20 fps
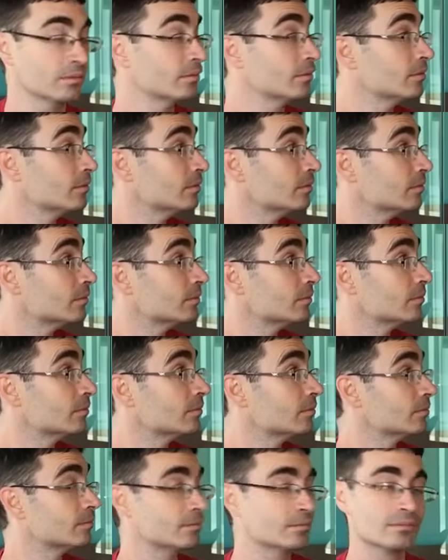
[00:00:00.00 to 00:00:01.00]

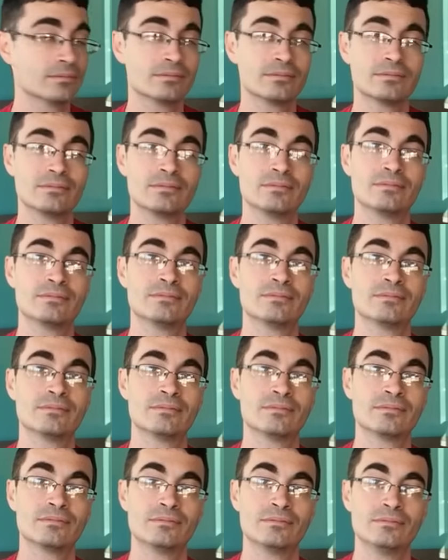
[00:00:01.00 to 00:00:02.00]

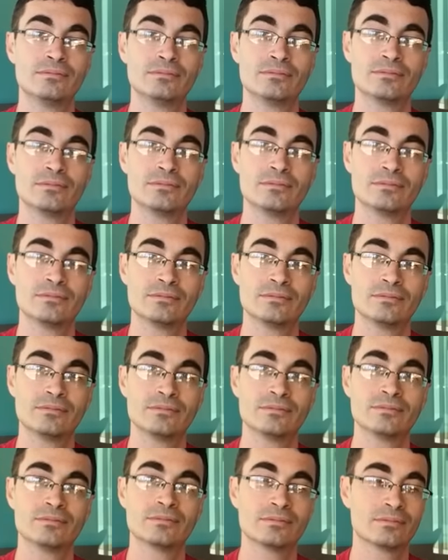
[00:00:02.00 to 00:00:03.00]

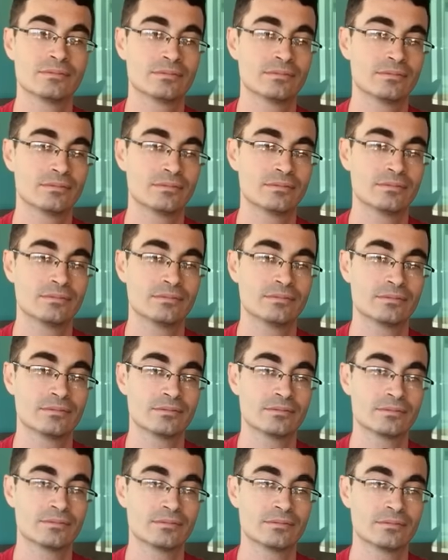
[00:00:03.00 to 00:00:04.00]

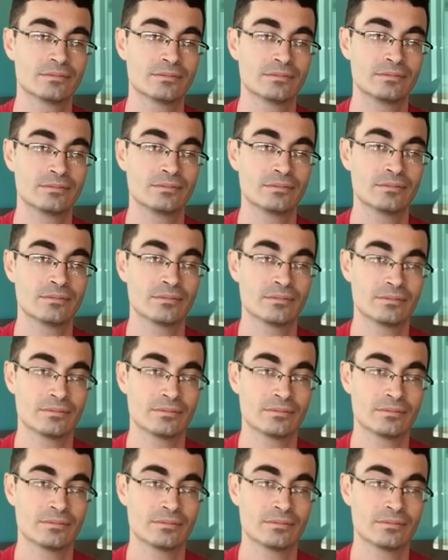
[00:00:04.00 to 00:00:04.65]
The person shown says nothing.